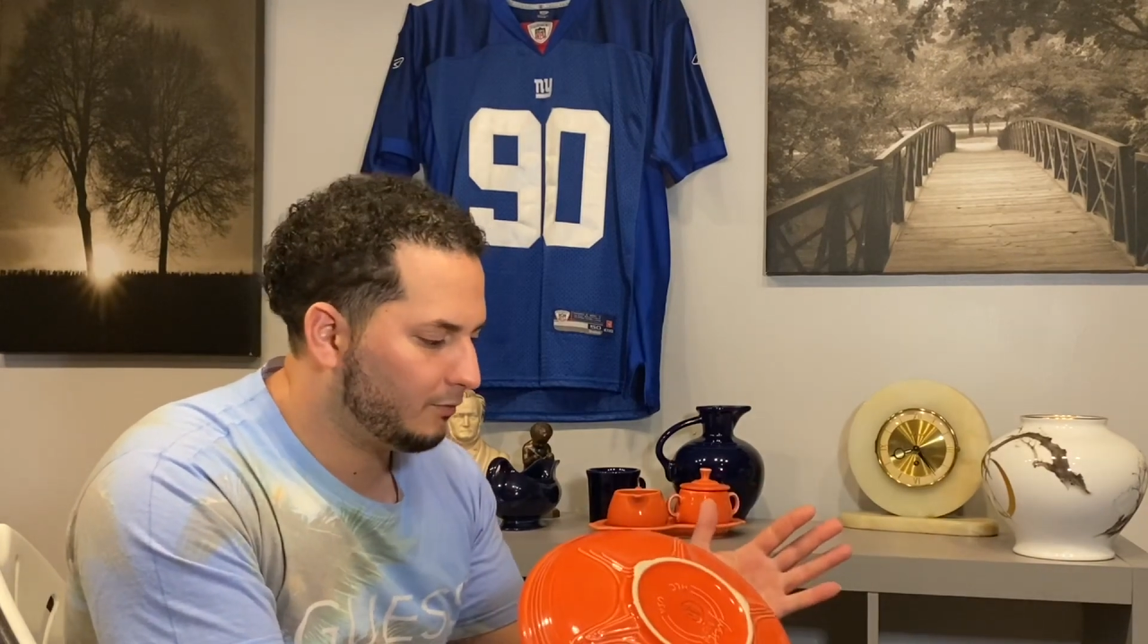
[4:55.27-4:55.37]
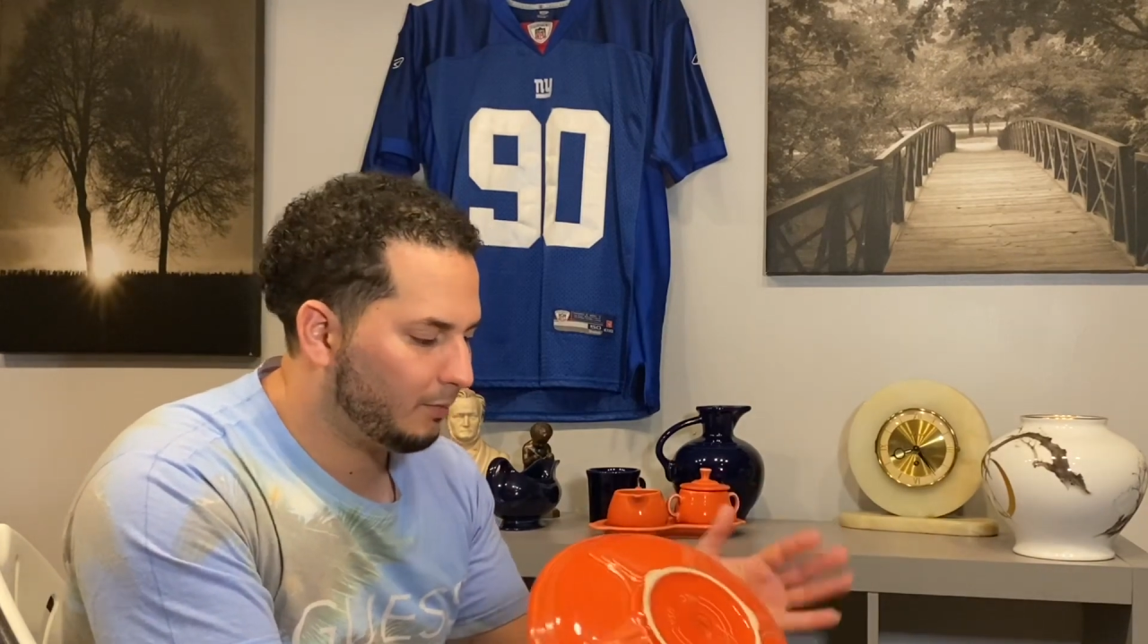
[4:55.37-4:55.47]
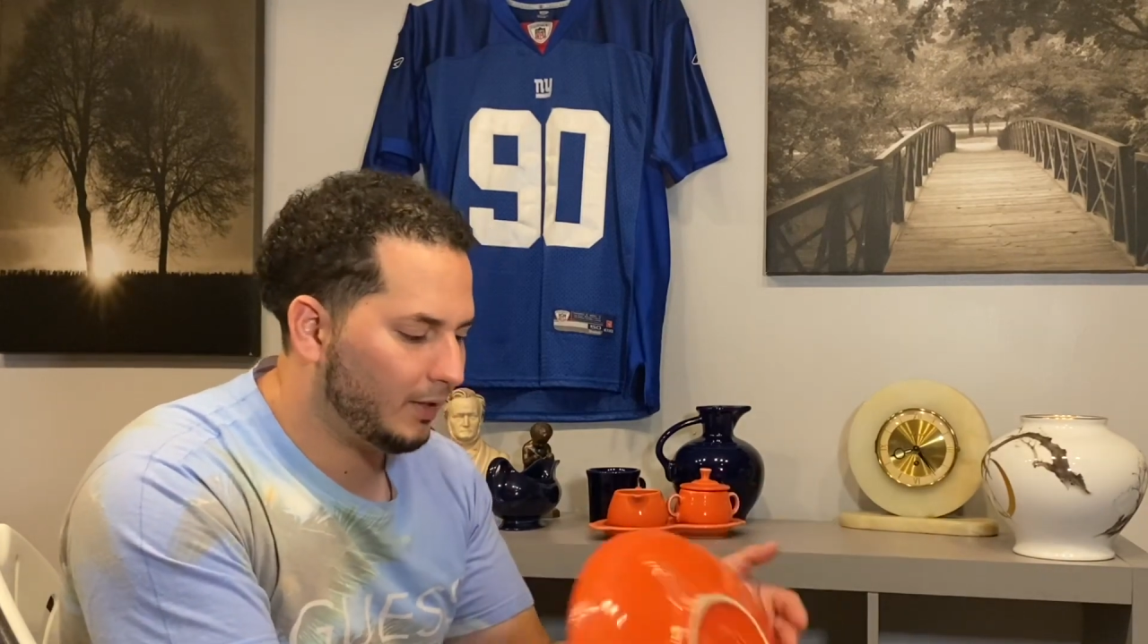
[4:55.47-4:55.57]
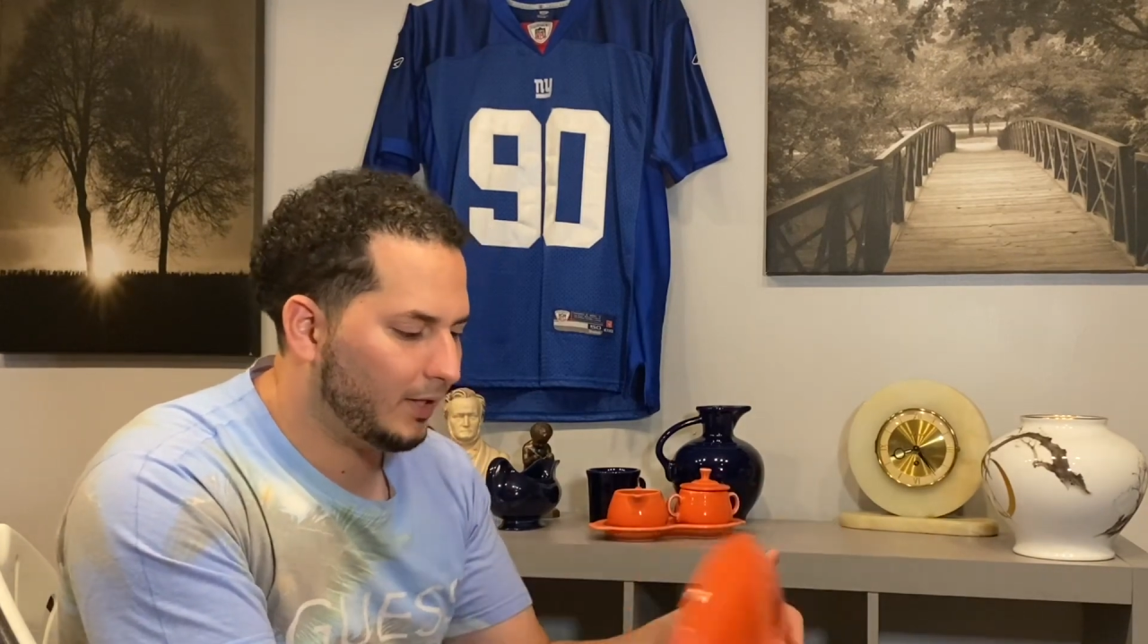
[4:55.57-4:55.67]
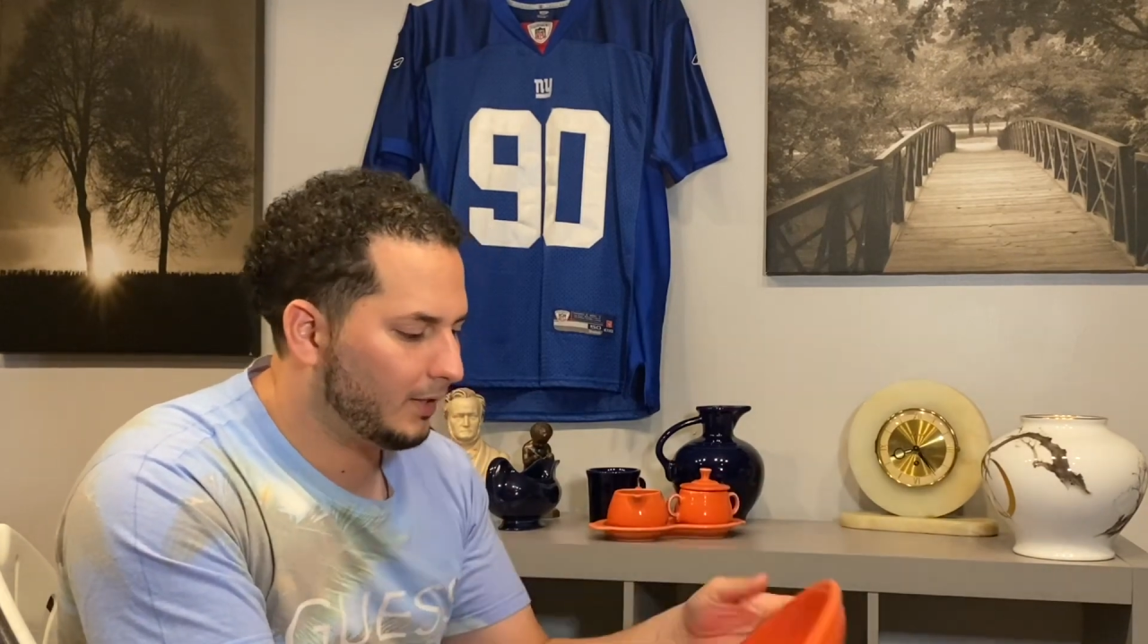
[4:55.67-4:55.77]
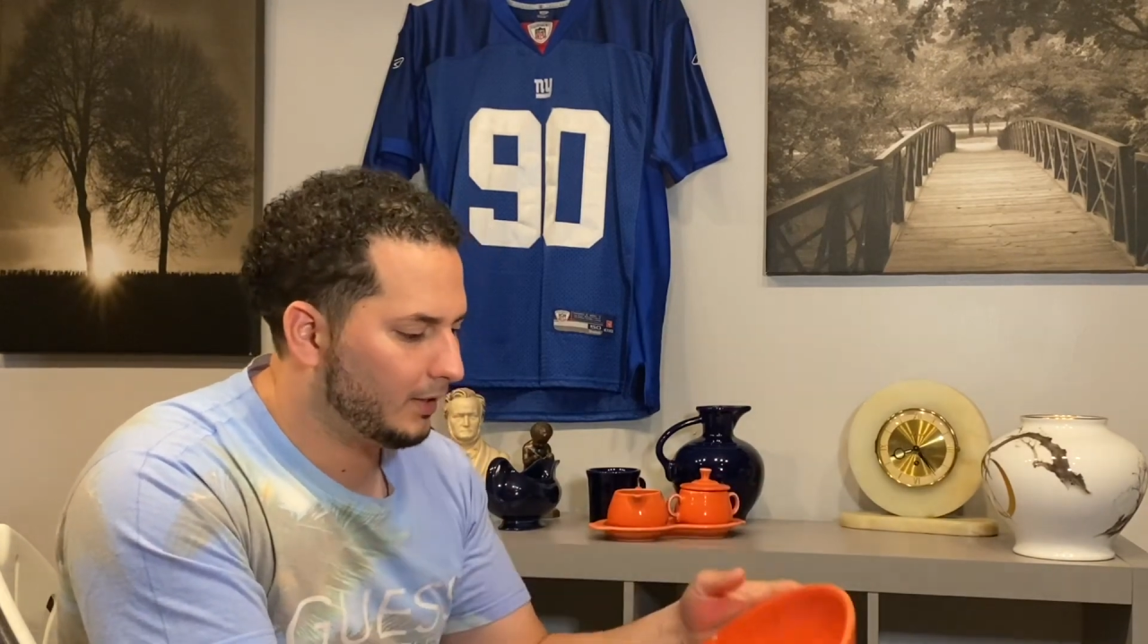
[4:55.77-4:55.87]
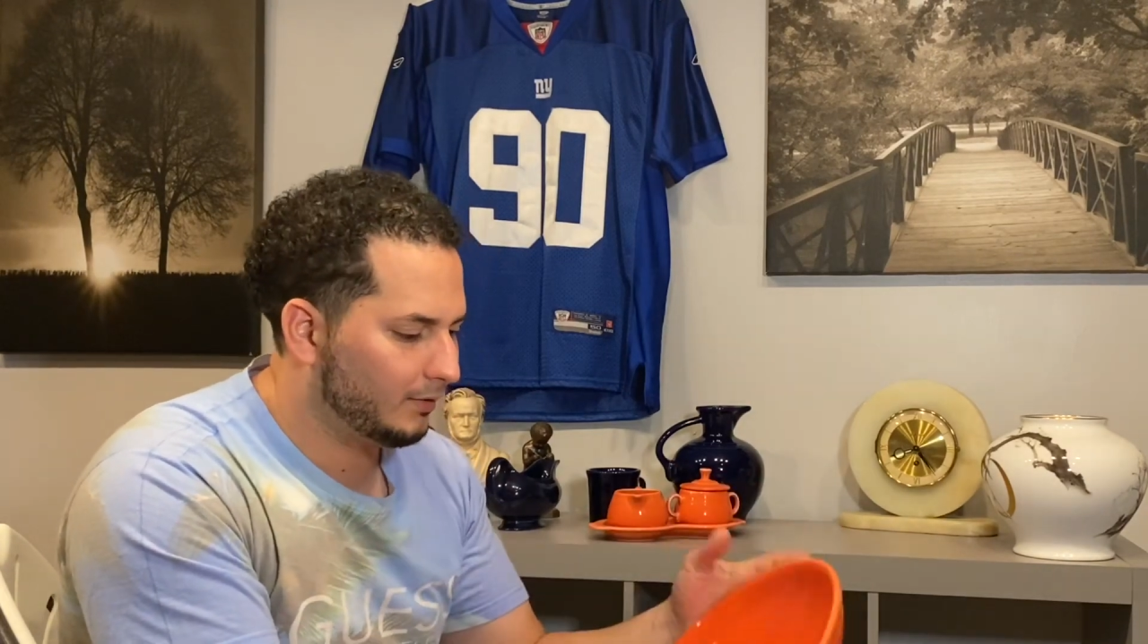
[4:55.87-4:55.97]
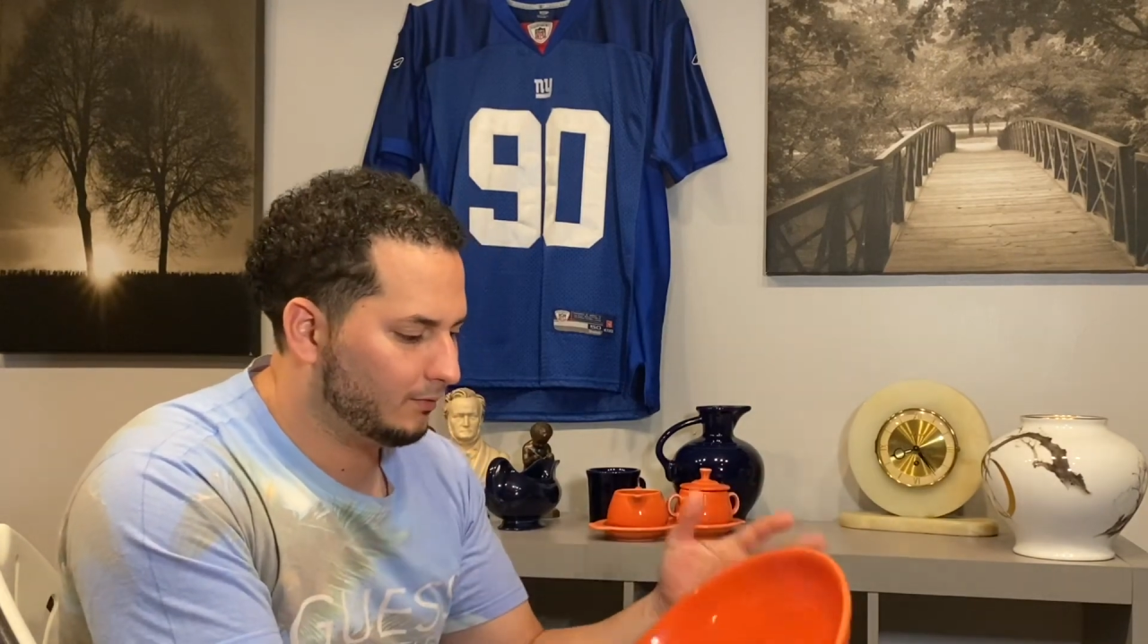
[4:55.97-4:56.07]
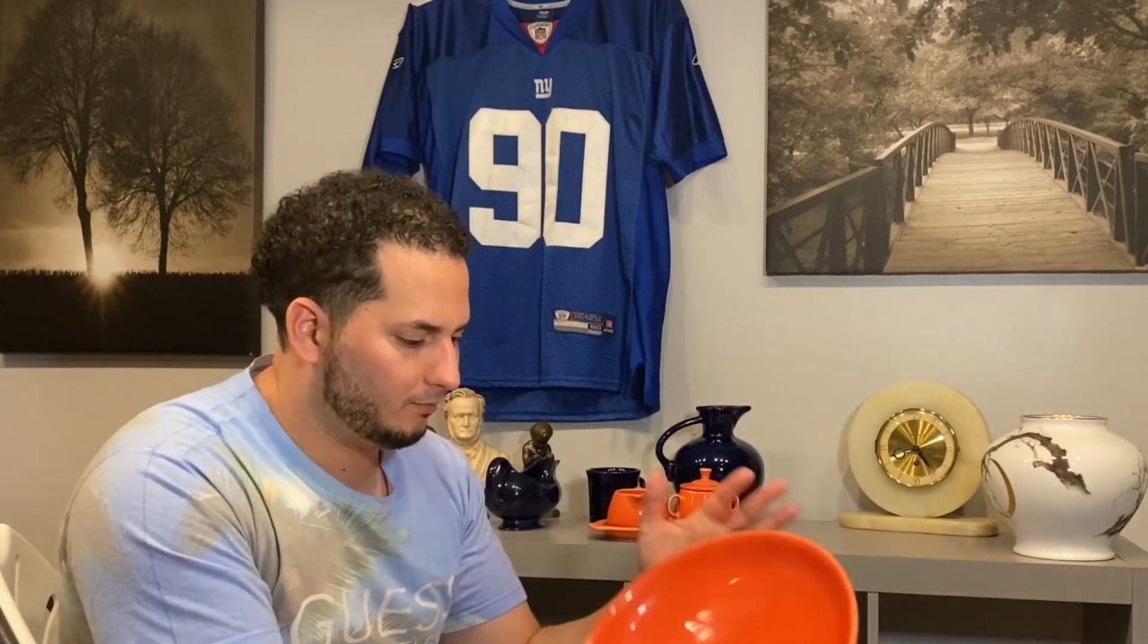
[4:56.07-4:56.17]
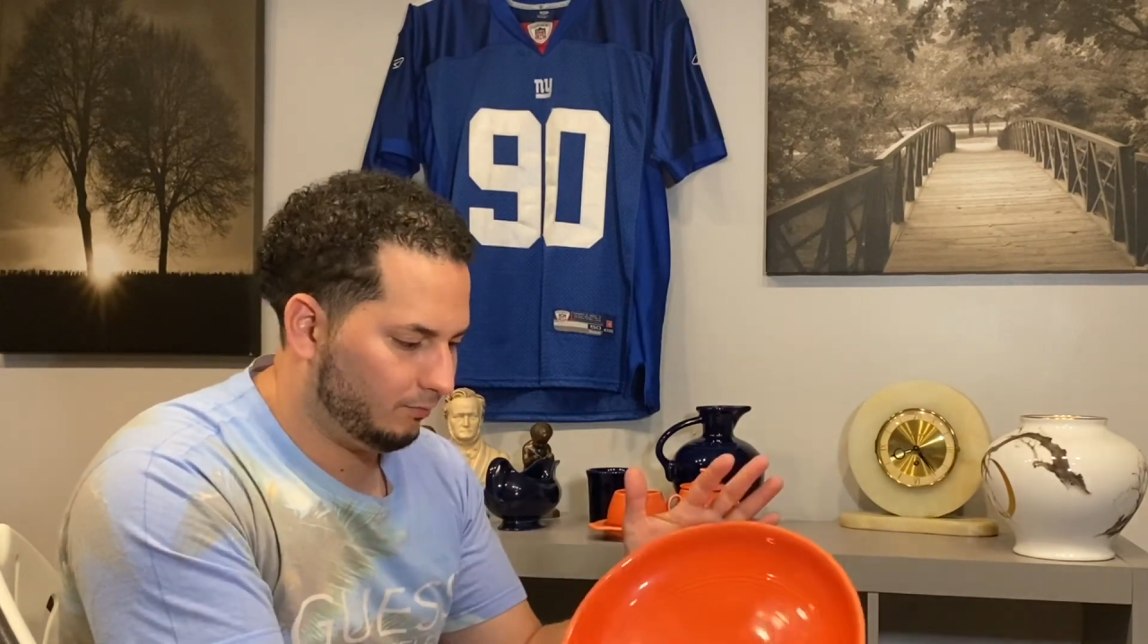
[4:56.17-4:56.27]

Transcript: plate and